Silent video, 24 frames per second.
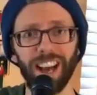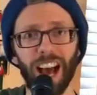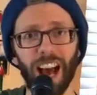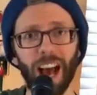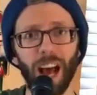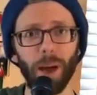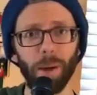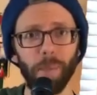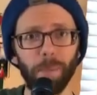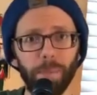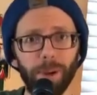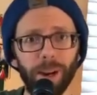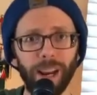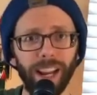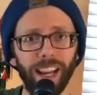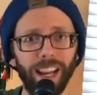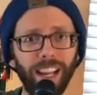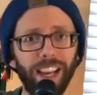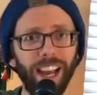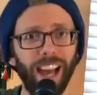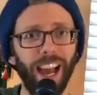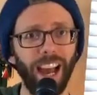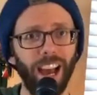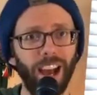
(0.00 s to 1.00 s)
I'll
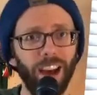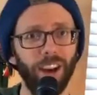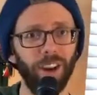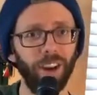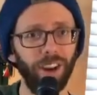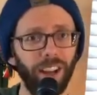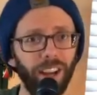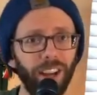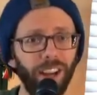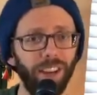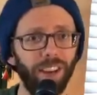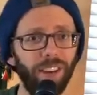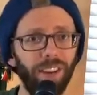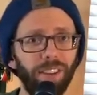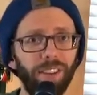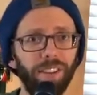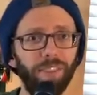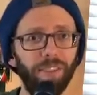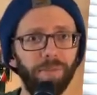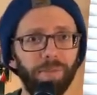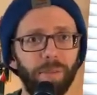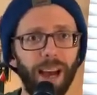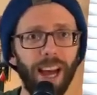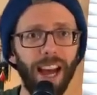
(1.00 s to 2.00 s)
break out
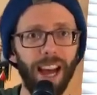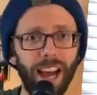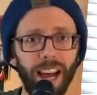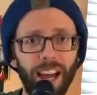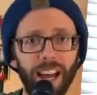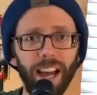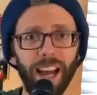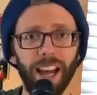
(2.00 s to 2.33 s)
of my